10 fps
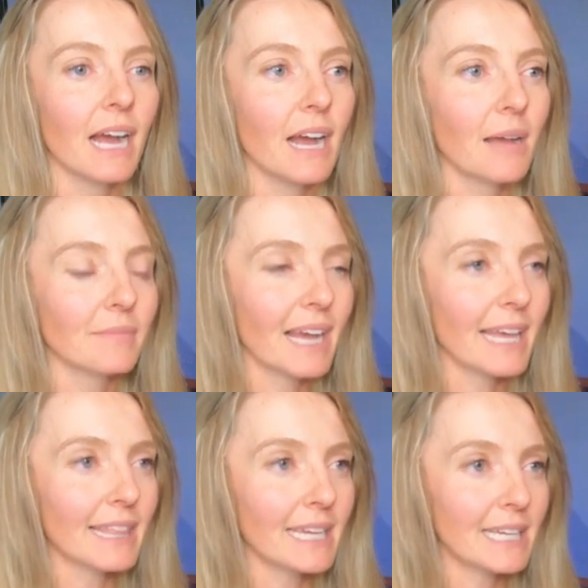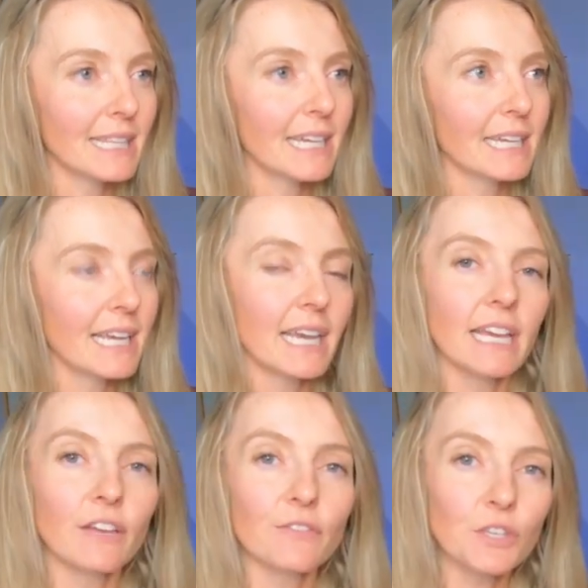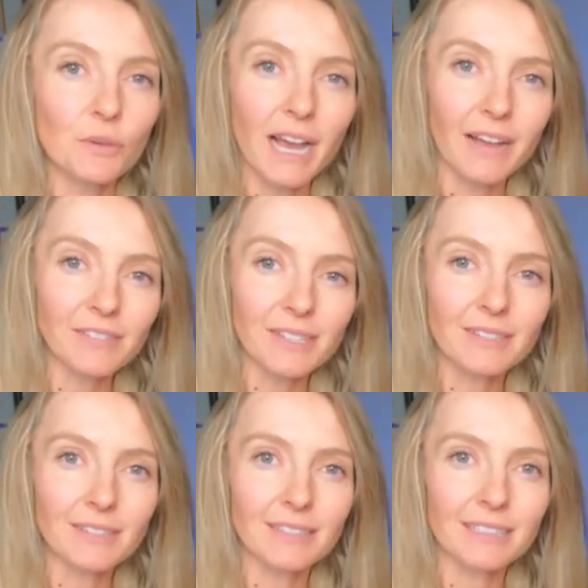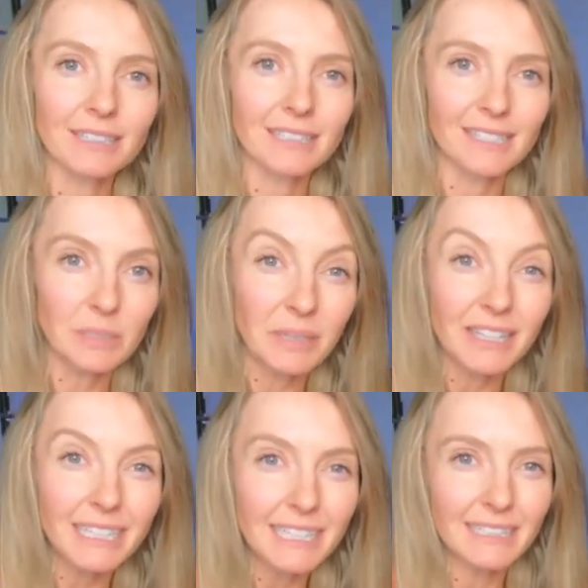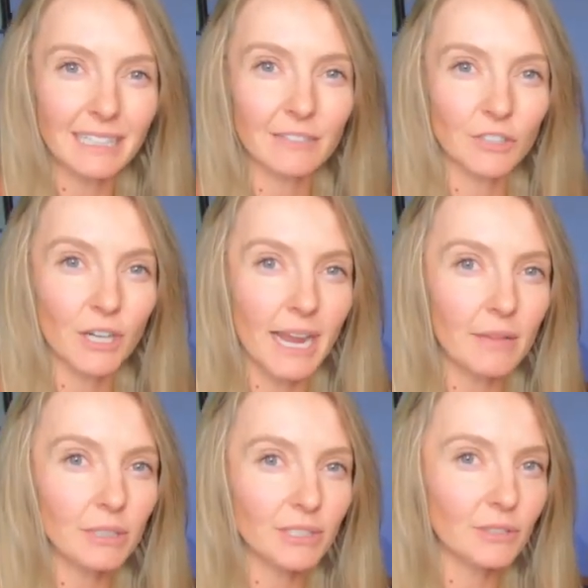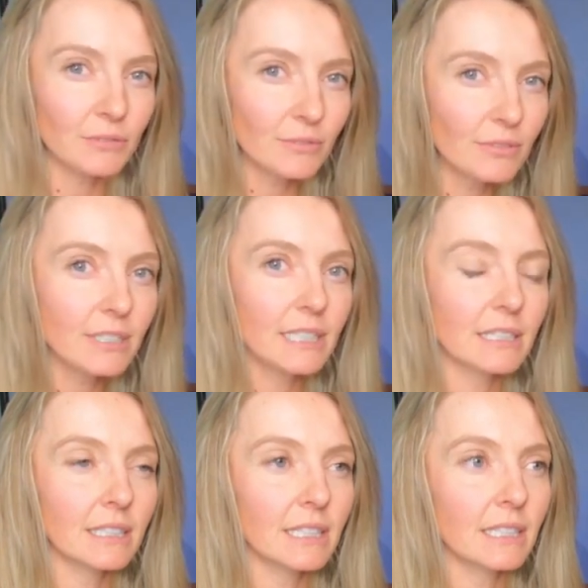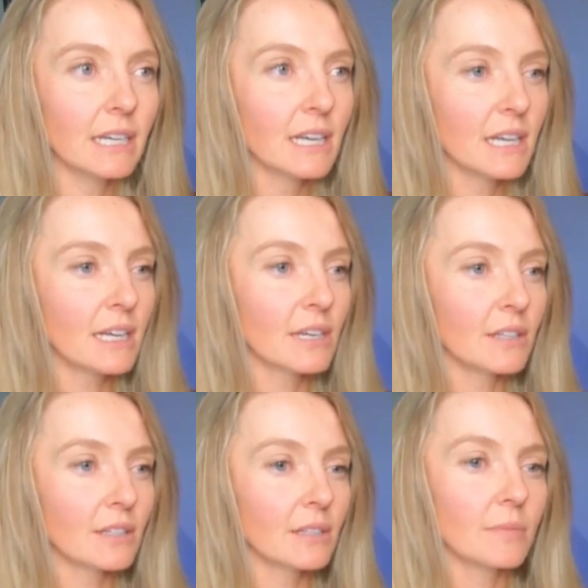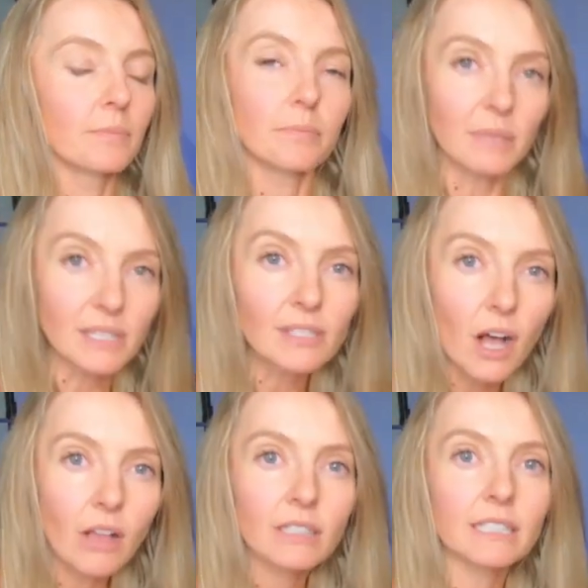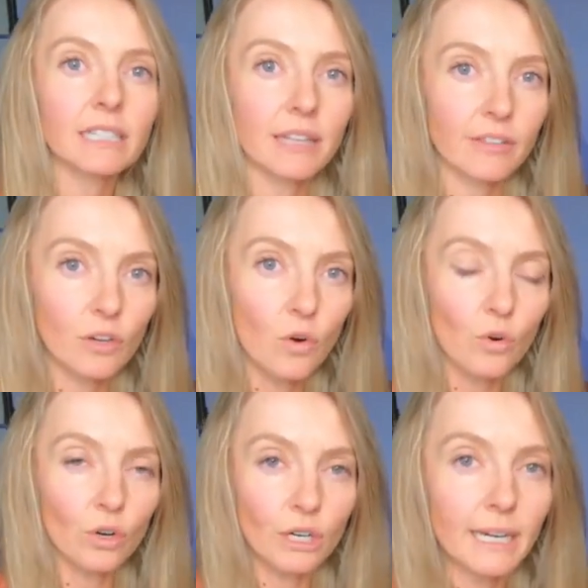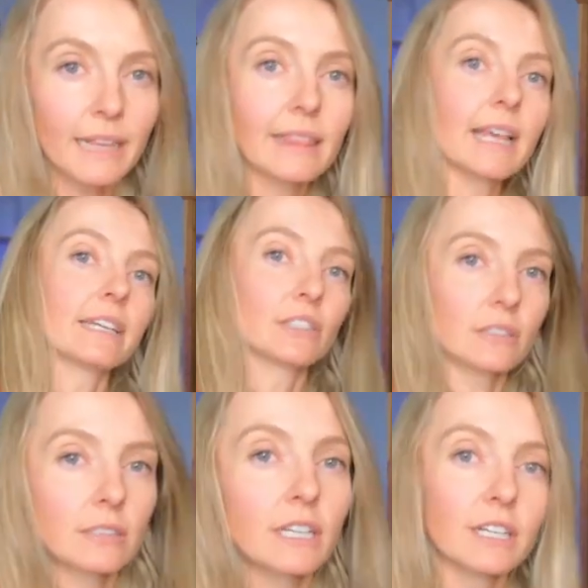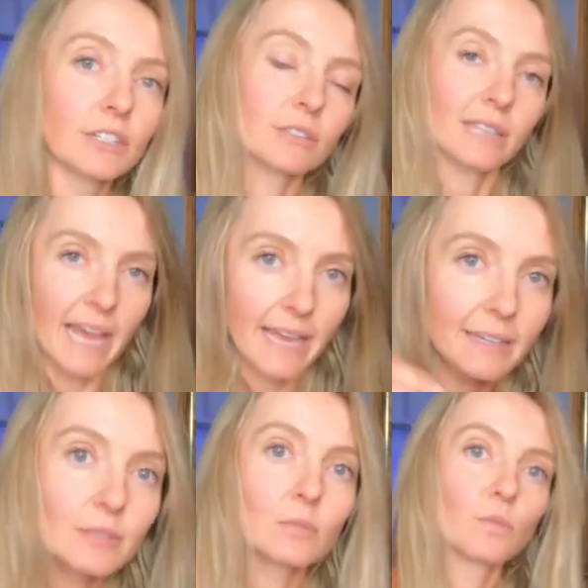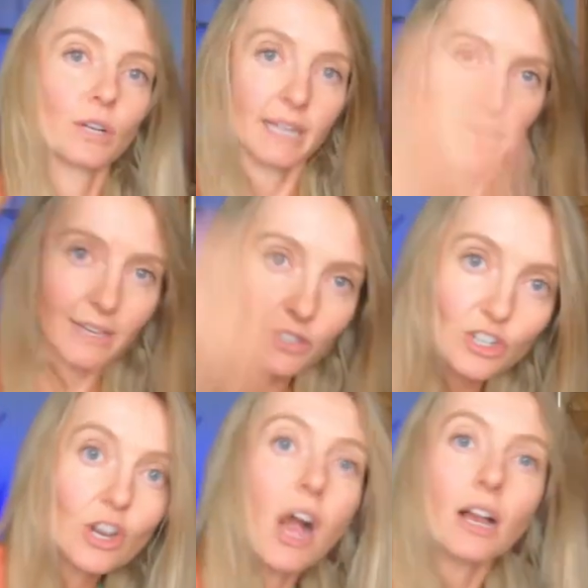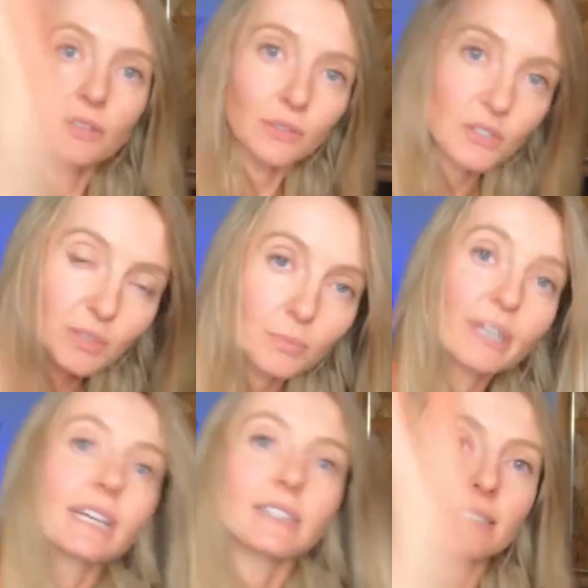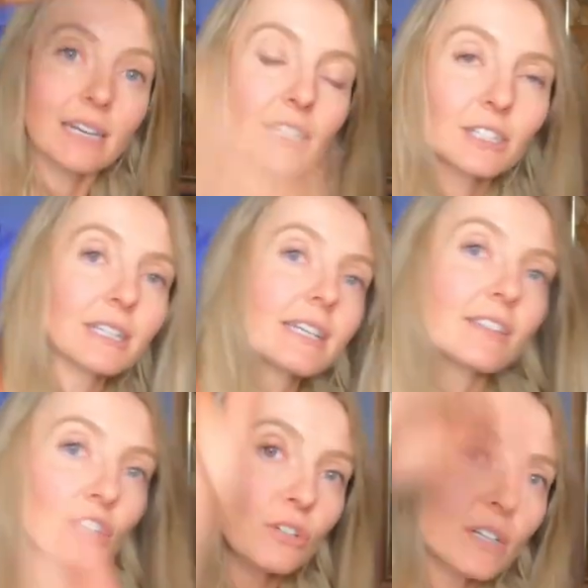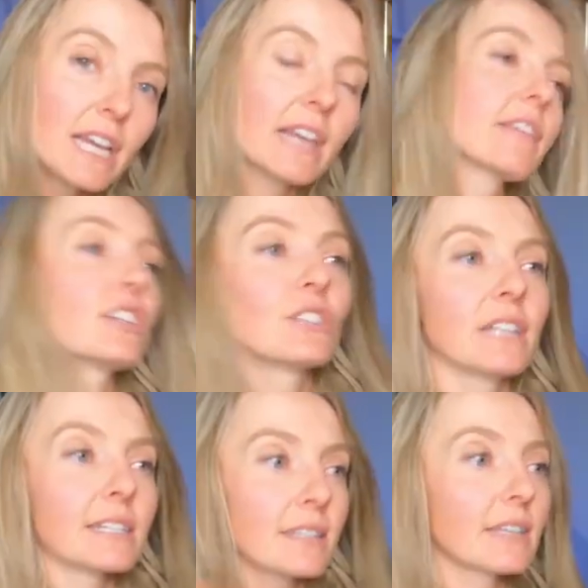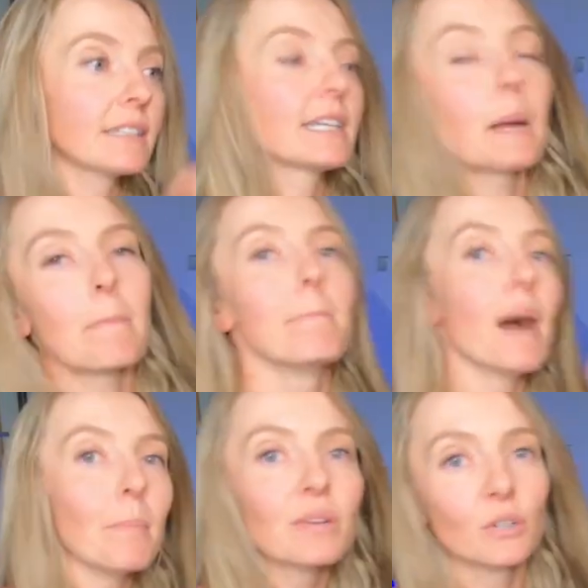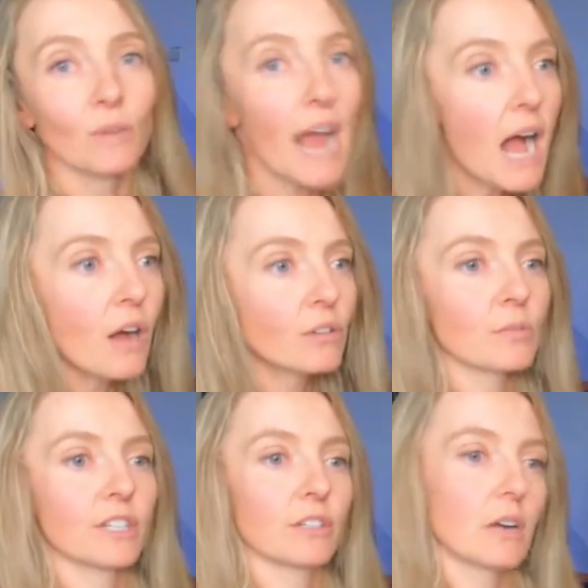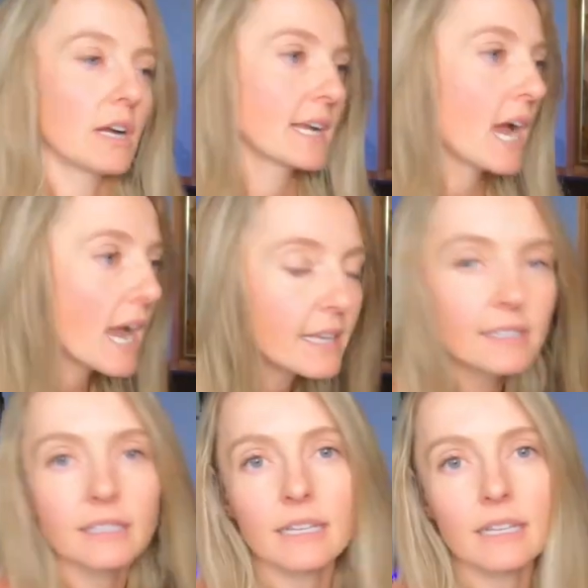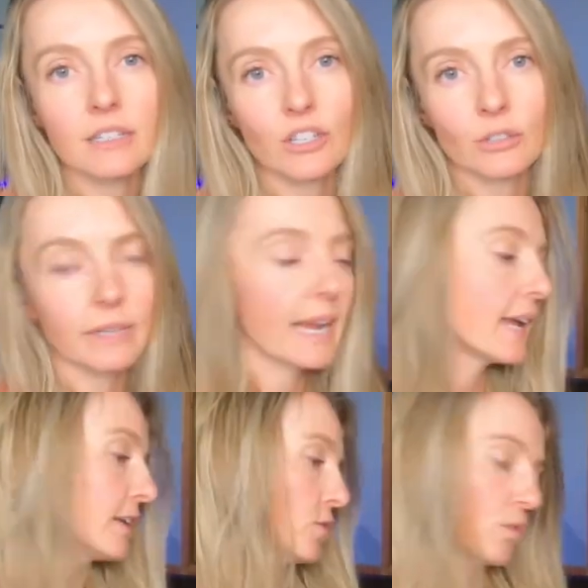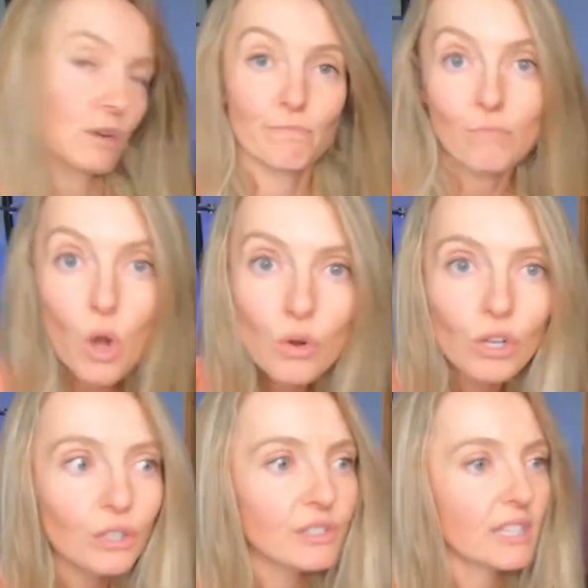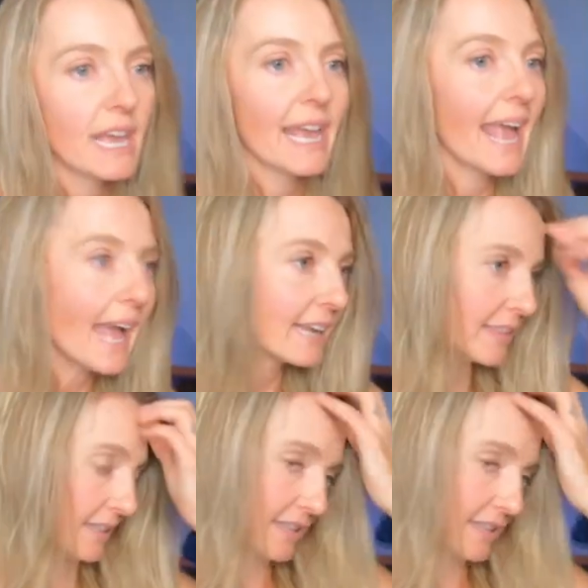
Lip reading: I think that if you have stability, like if you're able to really be solid in the core and let your legs work as shocks or springs underneath you, then you're less likely to get bumped around when you're on icy terrain or moguls, anything